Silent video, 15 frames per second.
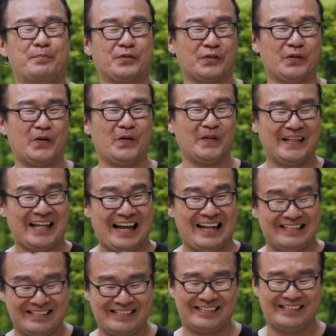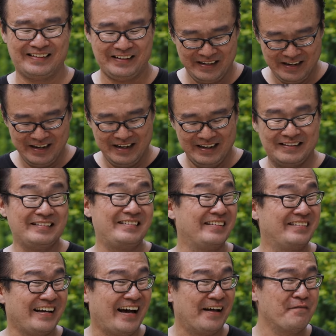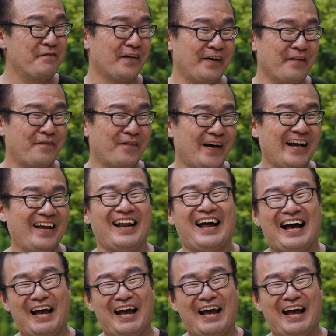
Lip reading: Pro lens. This is unverified. I